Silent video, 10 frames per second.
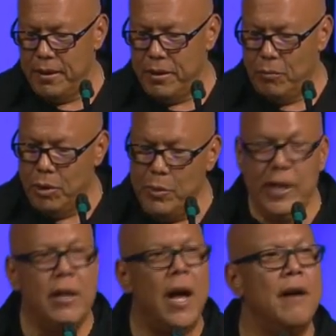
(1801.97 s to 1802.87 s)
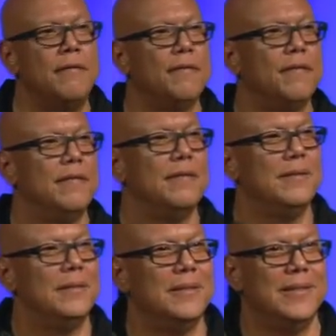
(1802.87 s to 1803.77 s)
When we love,
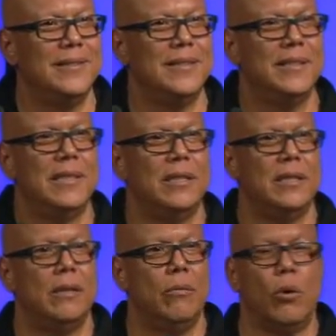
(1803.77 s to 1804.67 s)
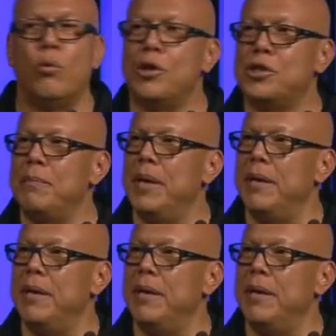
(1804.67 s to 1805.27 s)
we're worshiping.